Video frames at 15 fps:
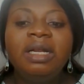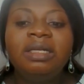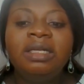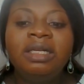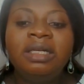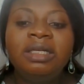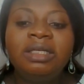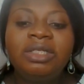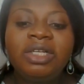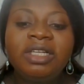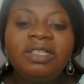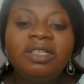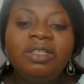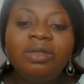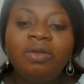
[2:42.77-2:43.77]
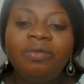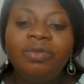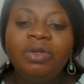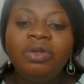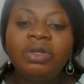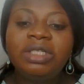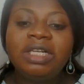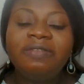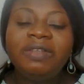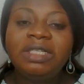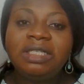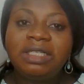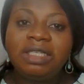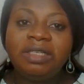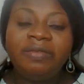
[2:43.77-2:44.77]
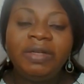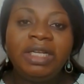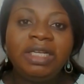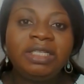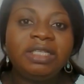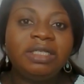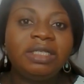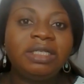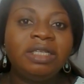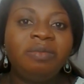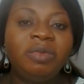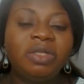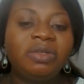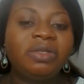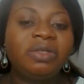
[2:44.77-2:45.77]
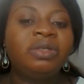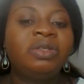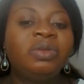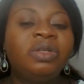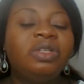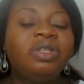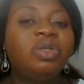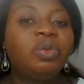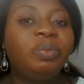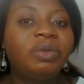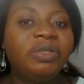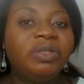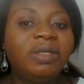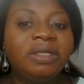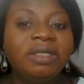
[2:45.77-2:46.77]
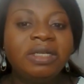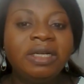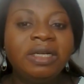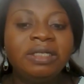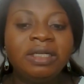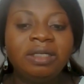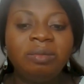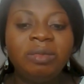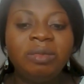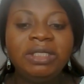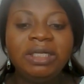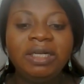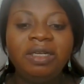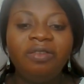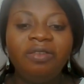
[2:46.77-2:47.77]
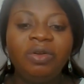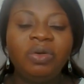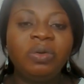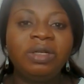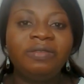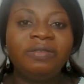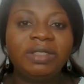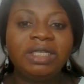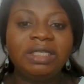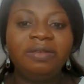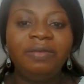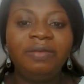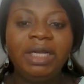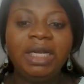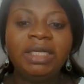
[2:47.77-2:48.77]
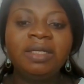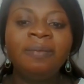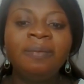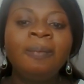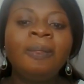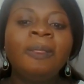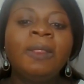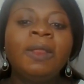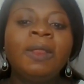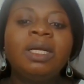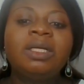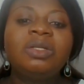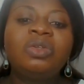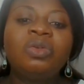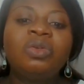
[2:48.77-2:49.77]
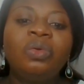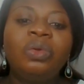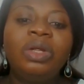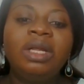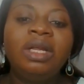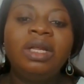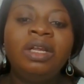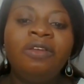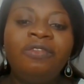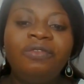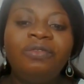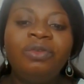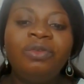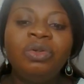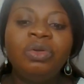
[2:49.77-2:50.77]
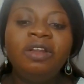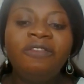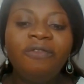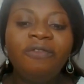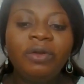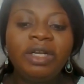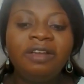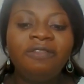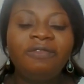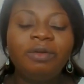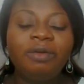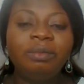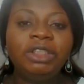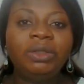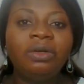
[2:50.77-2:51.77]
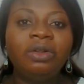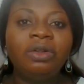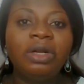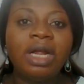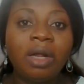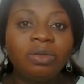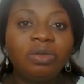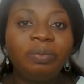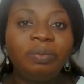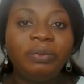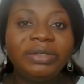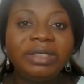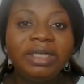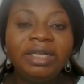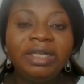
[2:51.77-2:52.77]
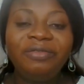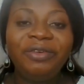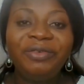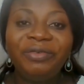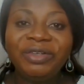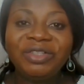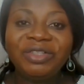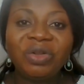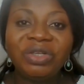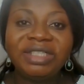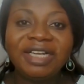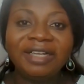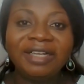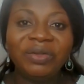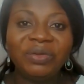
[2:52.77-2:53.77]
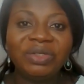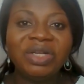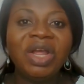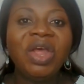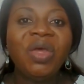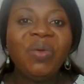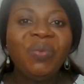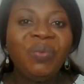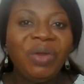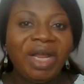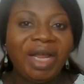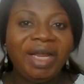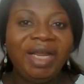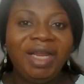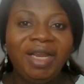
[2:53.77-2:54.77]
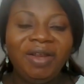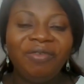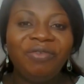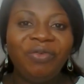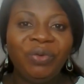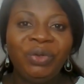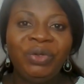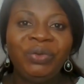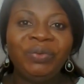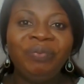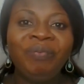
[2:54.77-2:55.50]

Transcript: The chances of you not having the certificate is slim because there's only 2% that is admitted if you don't have a certificate. So if you need further information on how to proceed, feel free to contact us. We are here for you.